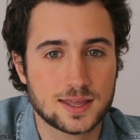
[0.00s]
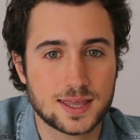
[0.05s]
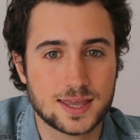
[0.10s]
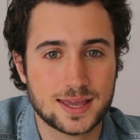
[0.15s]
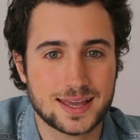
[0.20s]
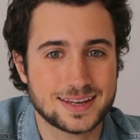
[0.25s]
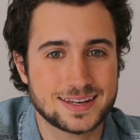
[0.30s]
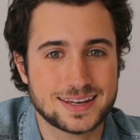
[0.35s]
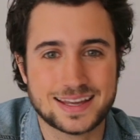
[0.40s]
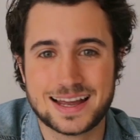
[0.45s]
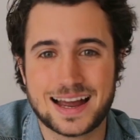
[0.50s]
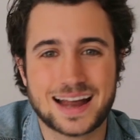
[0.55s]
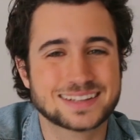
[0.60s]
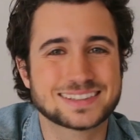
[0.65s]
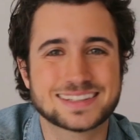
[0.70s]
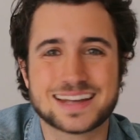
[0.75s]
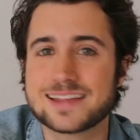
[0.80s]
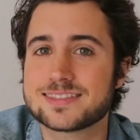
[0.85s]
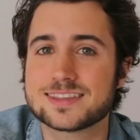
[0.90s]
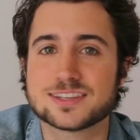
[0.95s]
it has
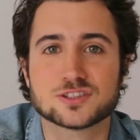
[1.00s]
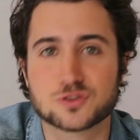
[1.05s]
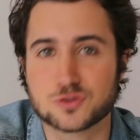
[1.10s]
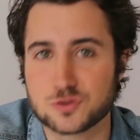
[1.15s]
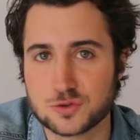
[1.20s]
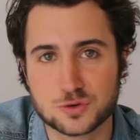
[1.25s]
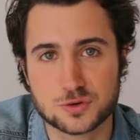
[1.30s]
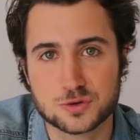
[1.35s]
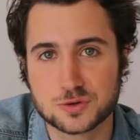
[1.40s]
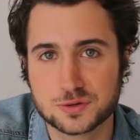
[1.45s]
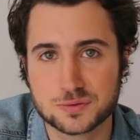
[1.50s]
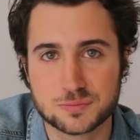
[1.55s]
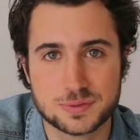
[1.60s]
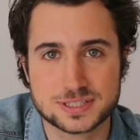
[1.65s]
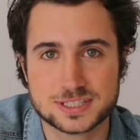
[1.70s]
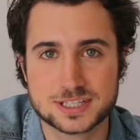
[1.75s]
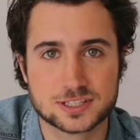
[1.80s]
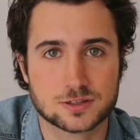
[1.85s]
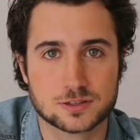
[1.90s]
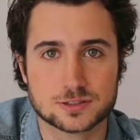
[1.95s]
nothing to do,
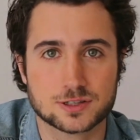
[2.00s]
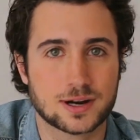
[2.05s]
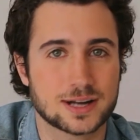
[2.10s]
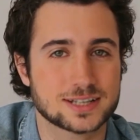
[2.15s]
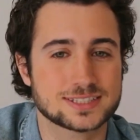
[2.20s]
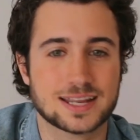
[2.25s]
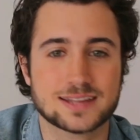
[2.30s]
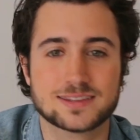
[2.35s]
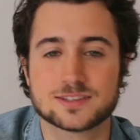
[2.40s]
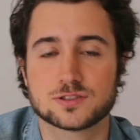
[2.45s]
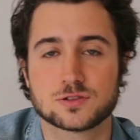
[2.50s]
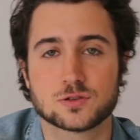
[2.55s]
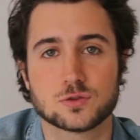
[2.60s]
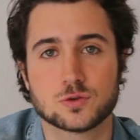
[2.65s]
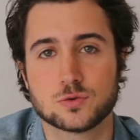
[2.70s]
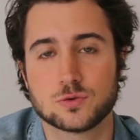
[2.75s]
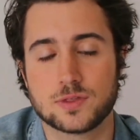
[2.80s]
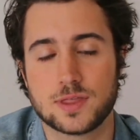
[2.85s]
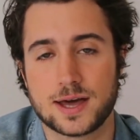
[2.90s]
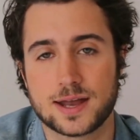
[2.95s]
business culture has nothing to do
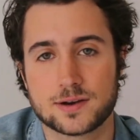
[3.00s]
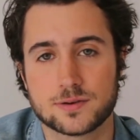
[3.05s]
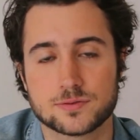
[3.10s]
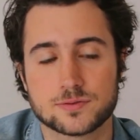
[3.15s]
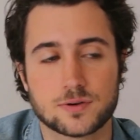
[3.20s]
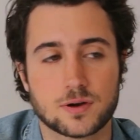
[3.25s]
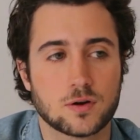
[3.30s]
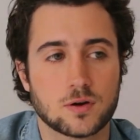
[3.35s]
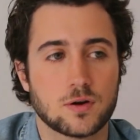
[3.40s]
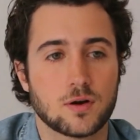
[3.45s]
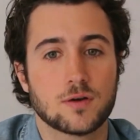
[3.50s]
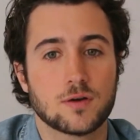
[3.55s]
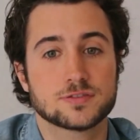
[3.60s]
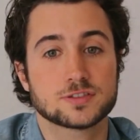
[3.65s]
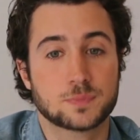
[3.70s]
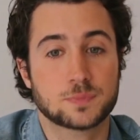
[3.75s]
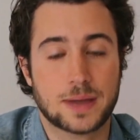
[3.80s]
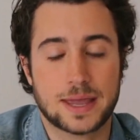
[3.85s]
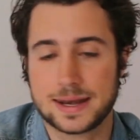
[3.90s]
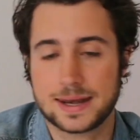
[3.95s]
with that of
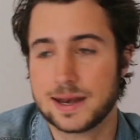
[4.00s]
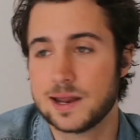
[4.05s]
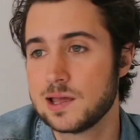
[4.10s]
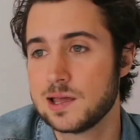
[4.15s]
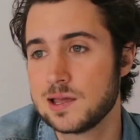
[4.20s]
Spain.